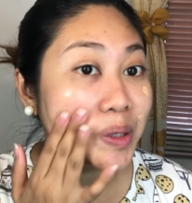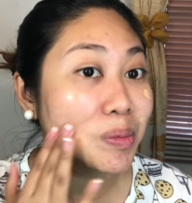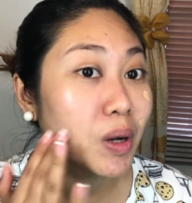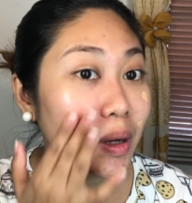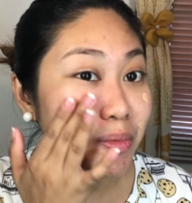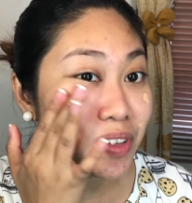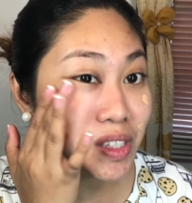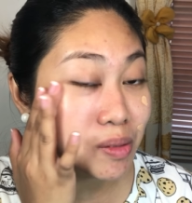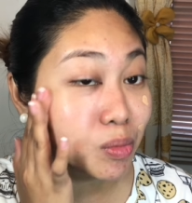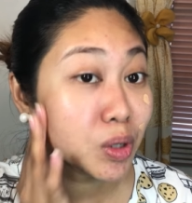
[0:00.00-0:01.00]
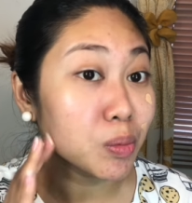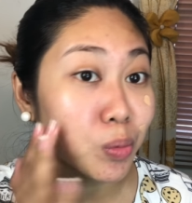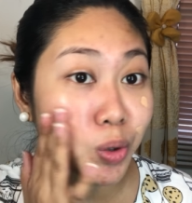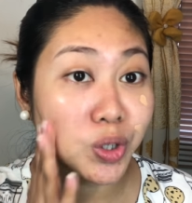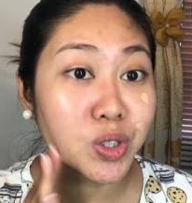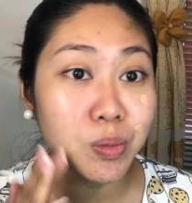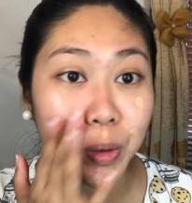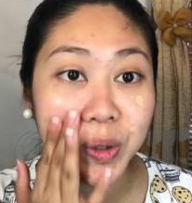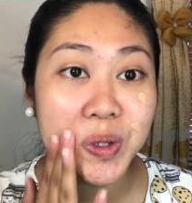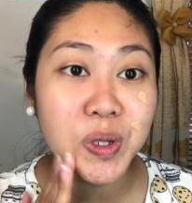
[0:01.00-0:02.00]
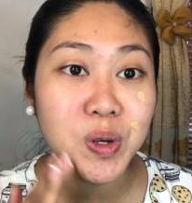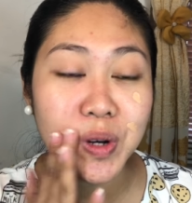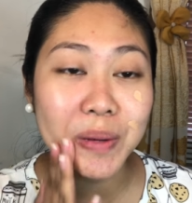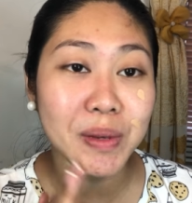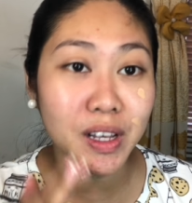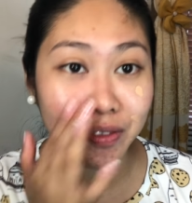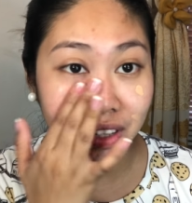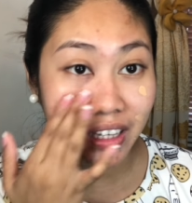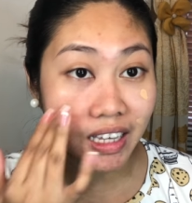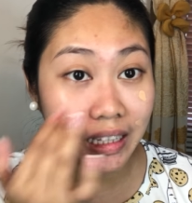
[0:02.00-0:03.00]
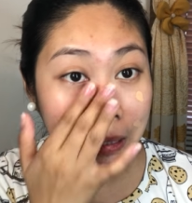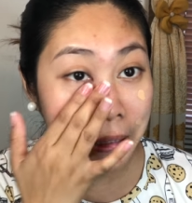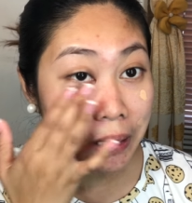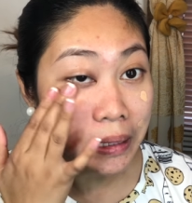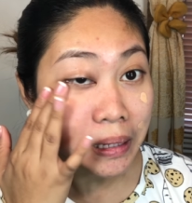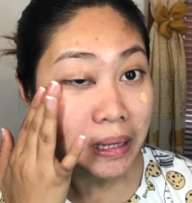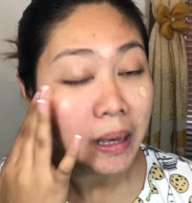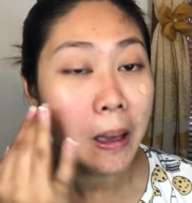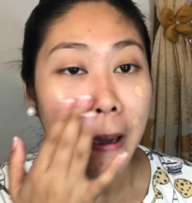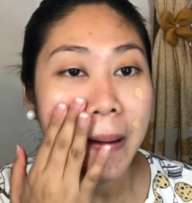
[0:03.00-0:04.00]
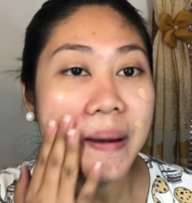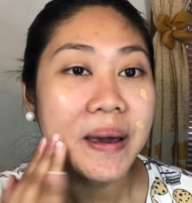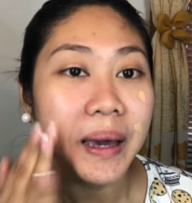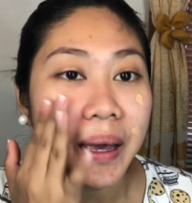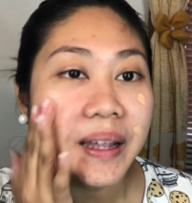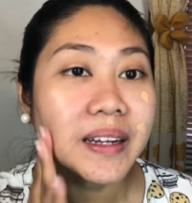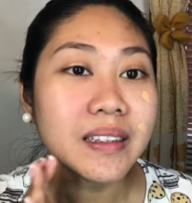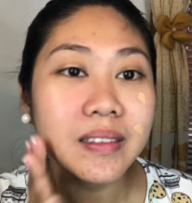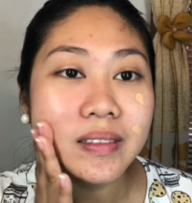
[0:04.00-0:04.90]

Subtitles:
yung mga visible pores mo. So, I'm loving it. Ayan.